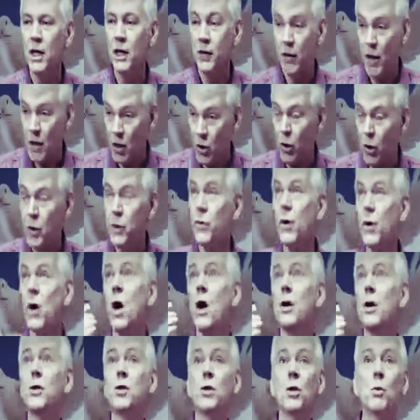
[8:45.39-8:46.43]
They'd turn their
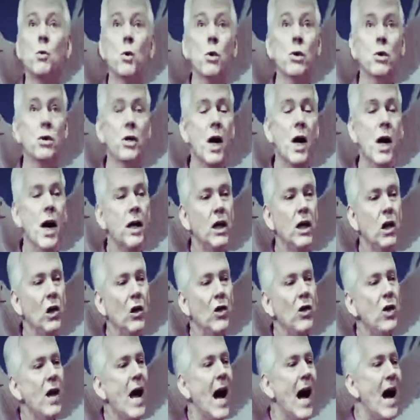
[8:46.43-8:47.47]
hearts towards God and
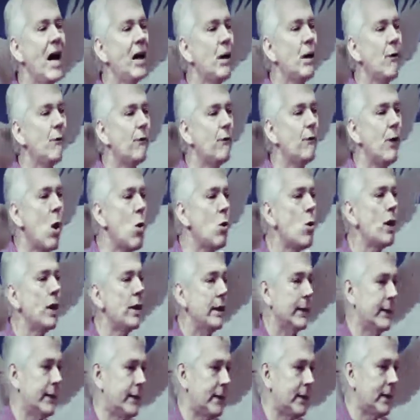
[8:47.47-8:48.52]
learn how to
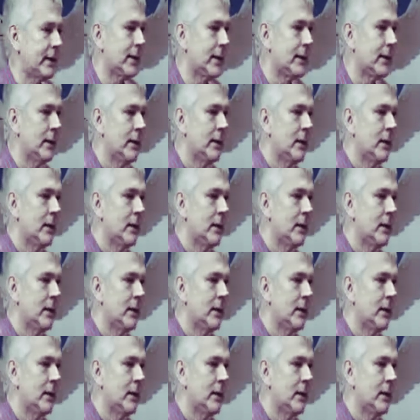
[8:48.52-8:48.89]
focus